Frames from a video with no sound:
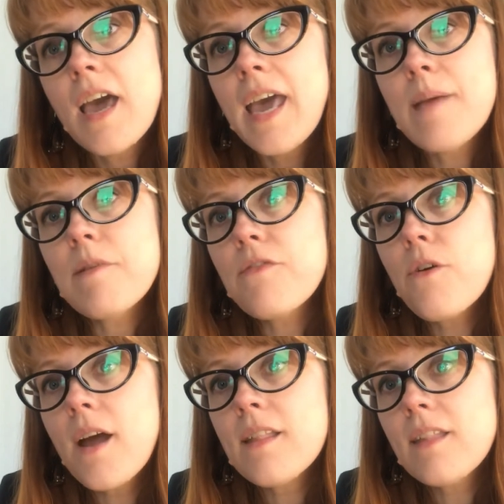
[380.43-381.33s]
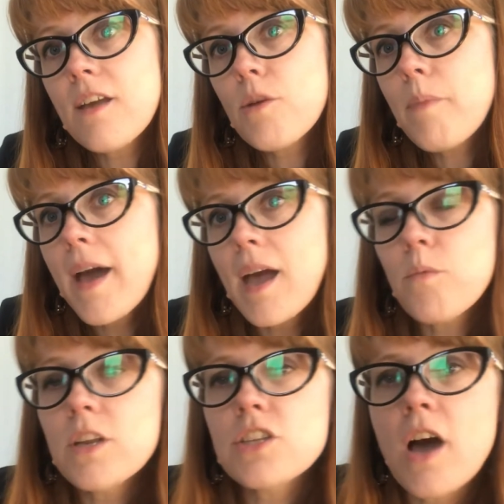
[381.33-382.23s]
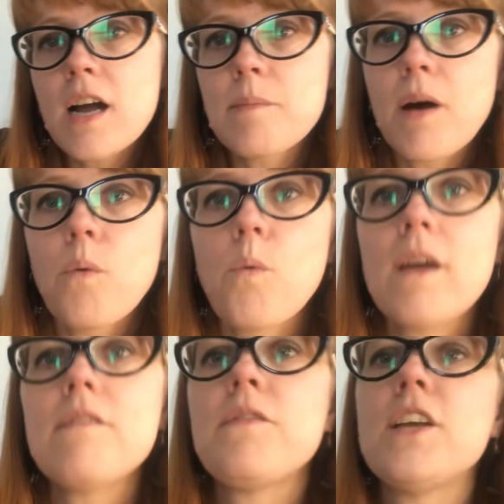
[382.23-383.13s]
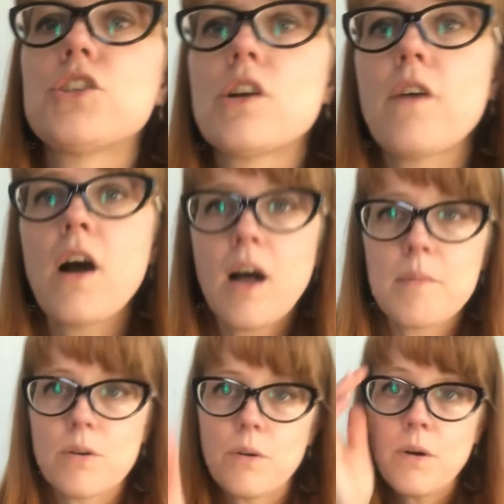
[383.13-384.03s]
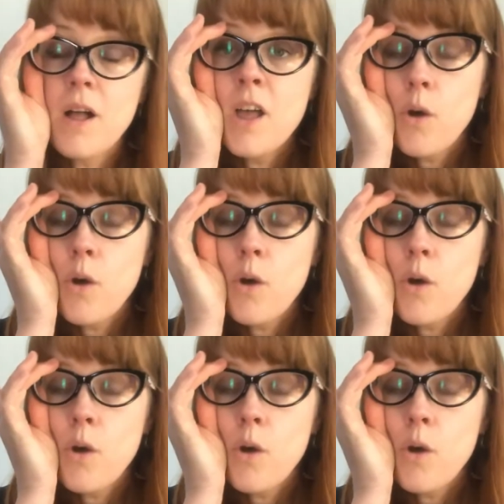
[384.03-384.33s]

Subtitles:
And before I say goodbye, I want to talk about one feature of a hobbit hole,